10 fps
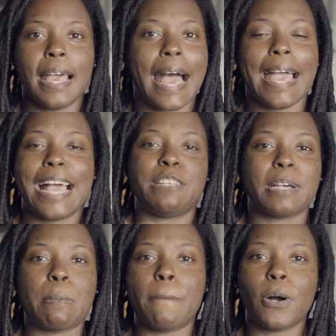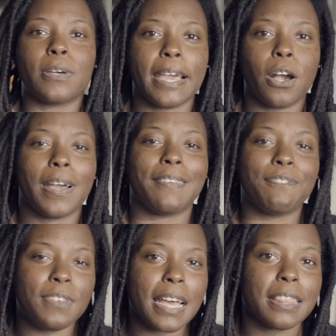I had to become a bokeh hoe, if
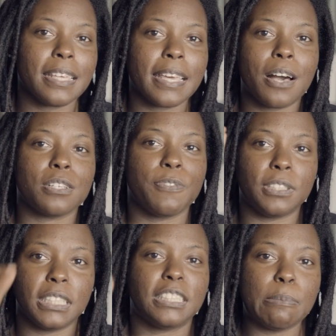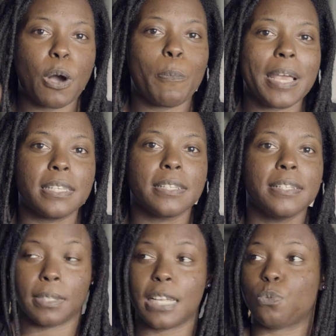nothing else, for just a moment.
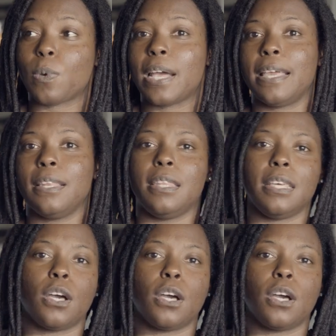That's right, the